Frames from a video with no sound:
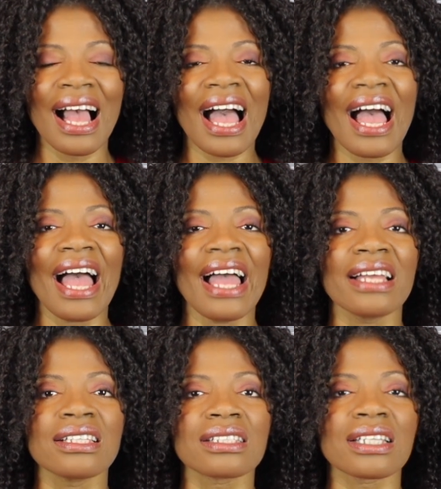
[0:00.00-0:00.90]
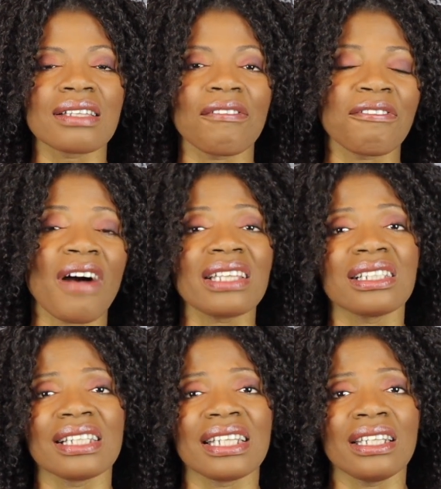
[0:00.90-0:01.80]
And
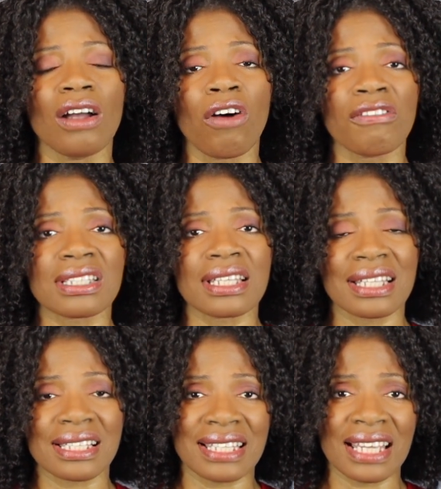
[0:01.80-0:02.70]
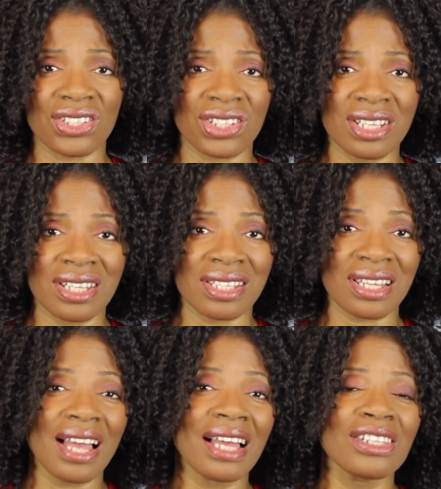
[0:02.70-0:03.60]
finally, obviously there's
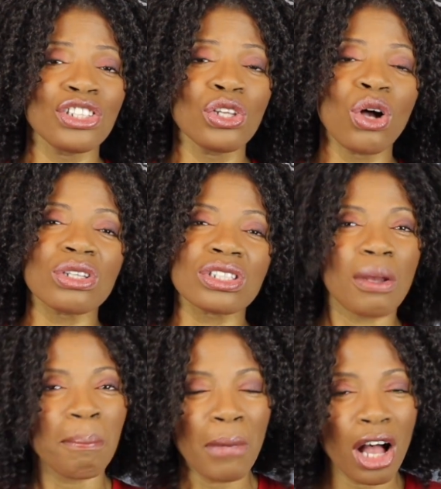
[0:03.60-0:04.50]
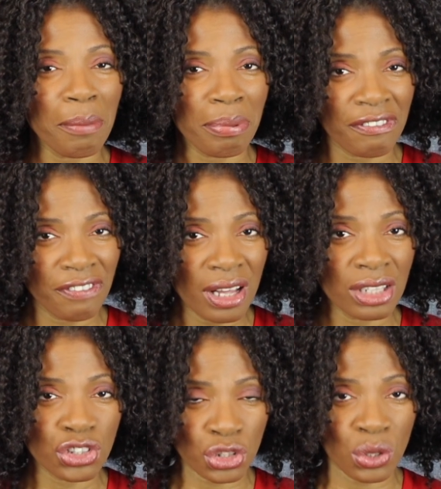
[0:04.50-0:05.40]
dentures. Not my
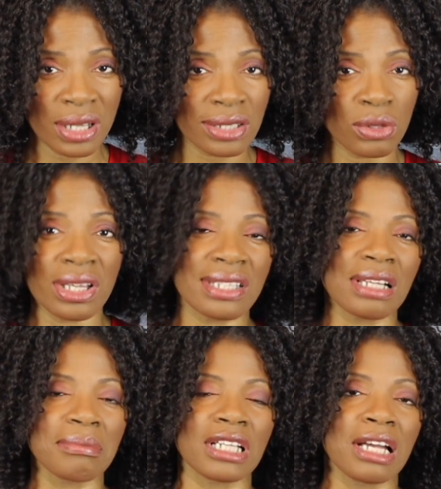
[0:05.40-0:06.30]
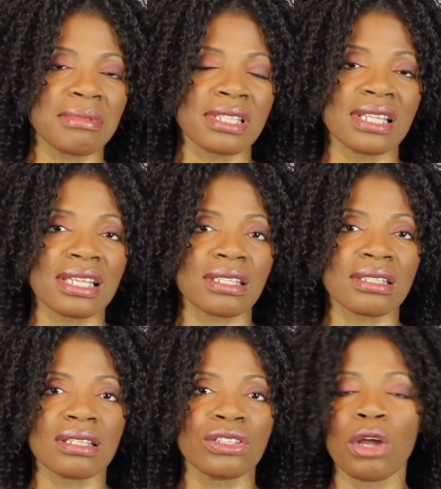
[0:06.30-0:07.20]
preferred choice, although sometimes
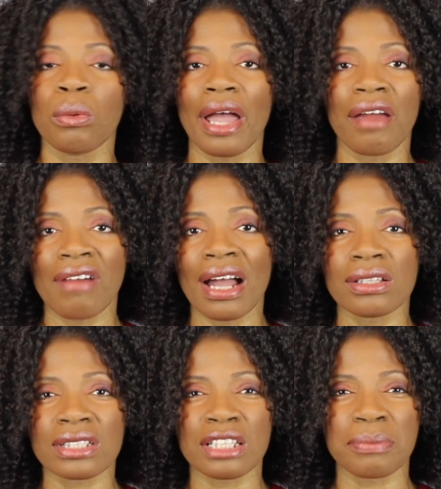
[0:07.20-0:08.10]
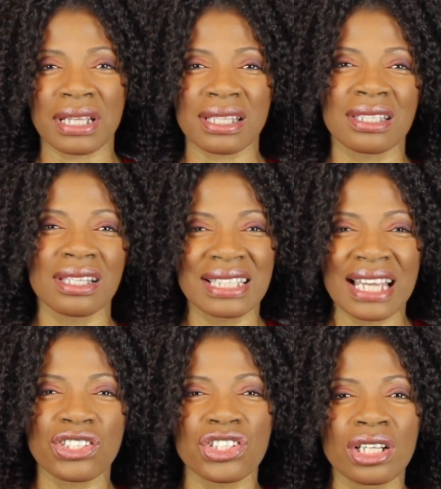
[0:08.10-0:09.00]
there's no way around it because the
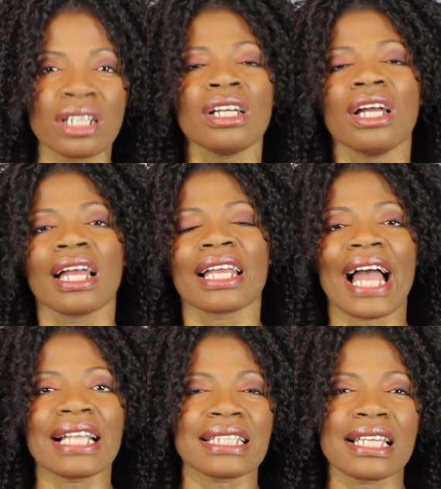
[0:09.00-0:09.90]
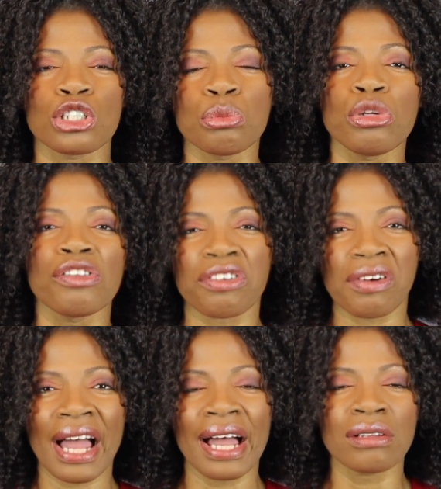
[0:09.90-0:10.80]
denture can tend to move
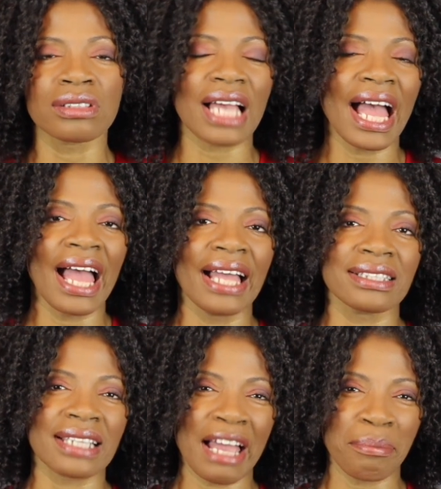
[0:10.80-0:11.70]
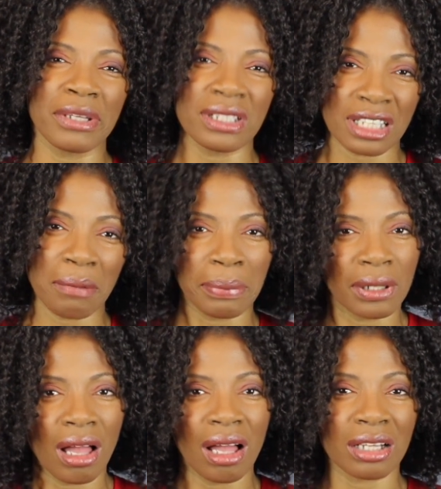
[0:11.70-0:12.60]
around and can build up
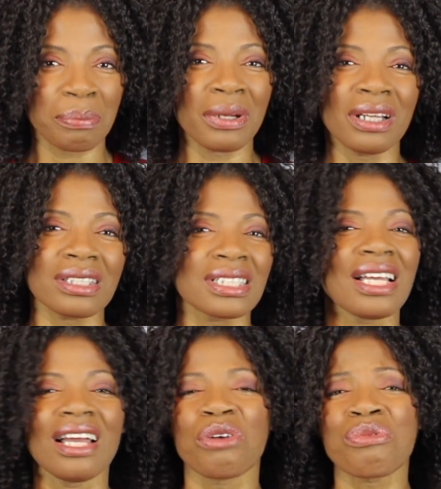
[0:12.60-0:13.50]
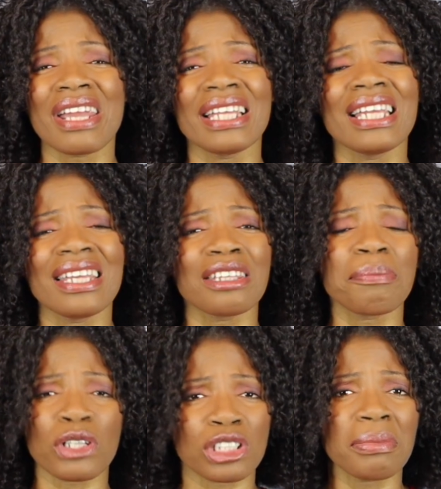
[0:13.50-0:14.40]
plaque. But really, the
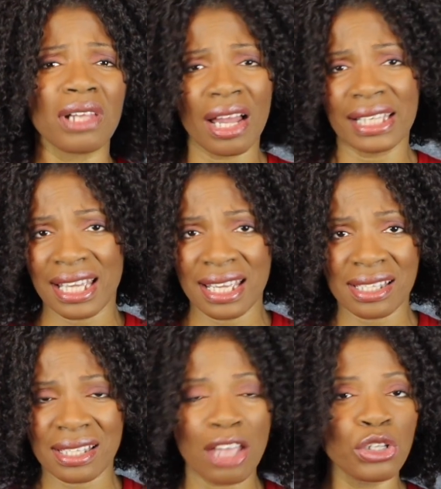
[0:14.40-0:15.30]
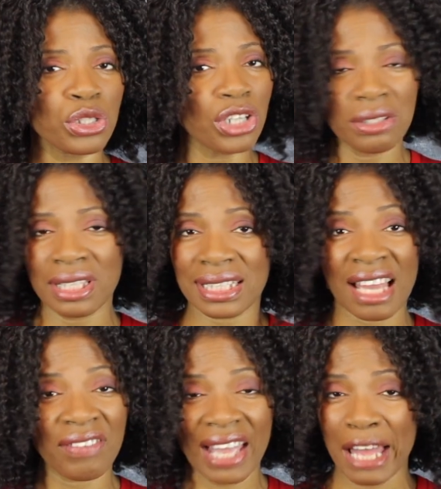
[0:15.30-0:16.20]
bottom line is you don't need to
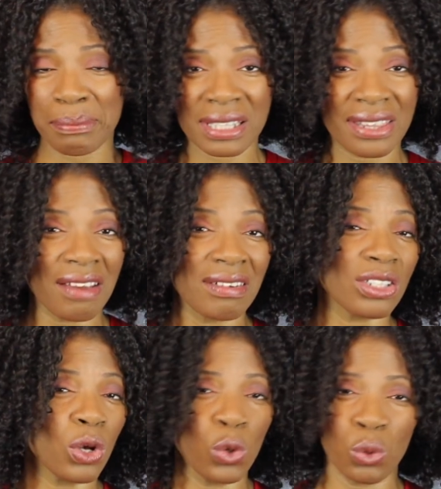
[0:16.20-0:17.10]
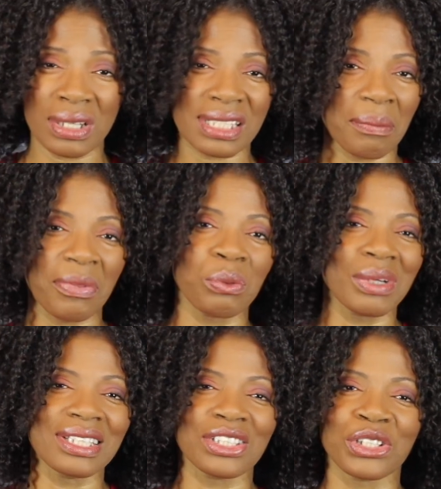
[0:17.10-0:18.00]
have gaps. There is always something we
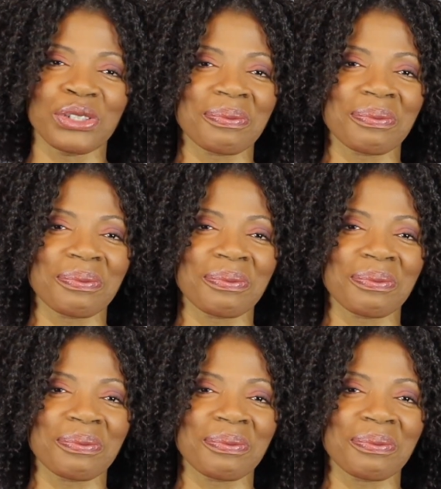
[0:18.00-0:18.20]
can do.